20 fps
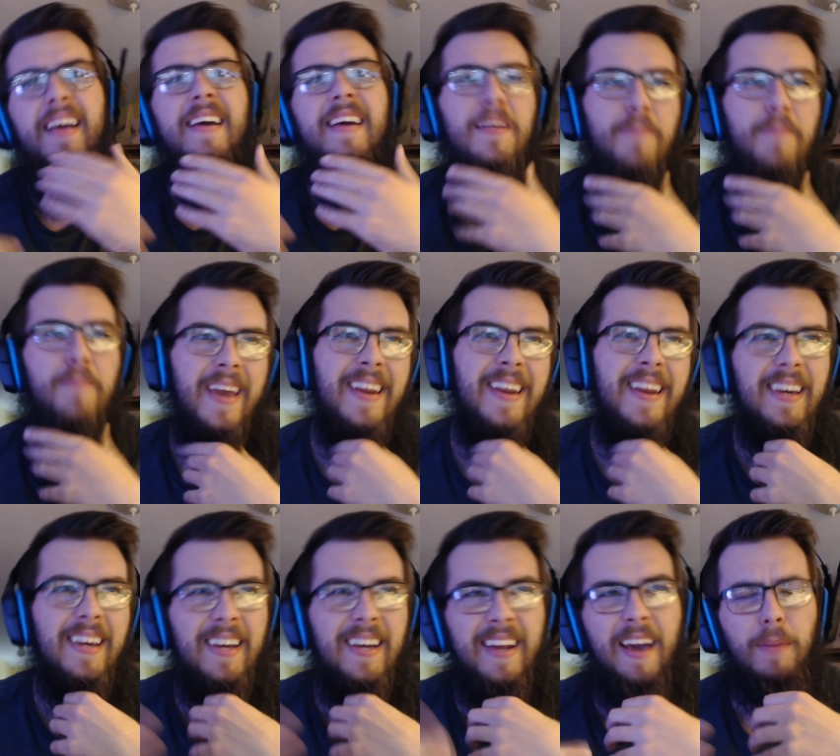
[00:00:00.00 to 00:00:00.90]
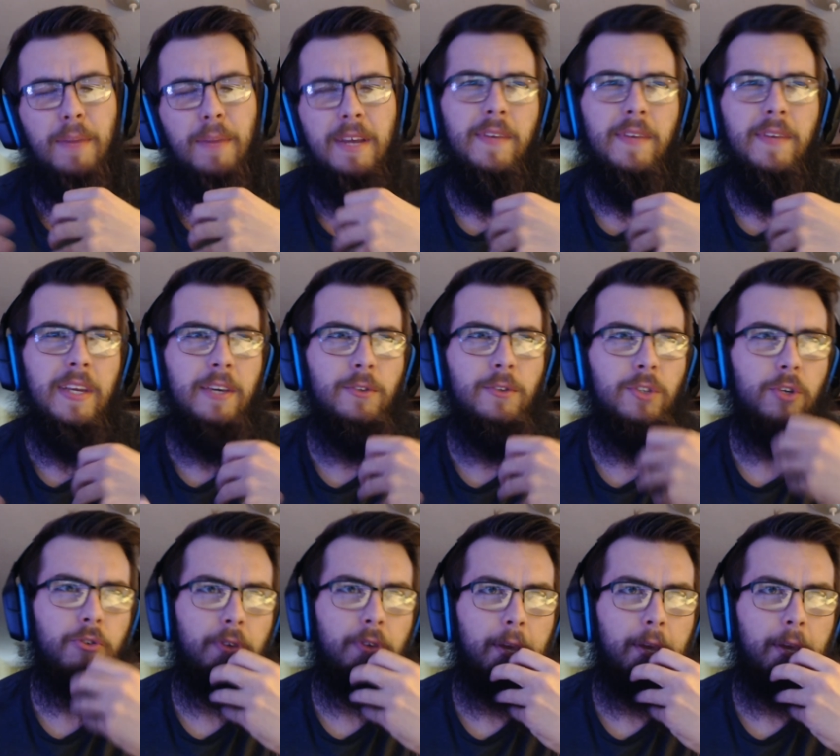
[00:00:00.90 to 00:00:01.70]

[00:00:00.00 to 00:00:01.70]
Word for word: depending on how many videos the creator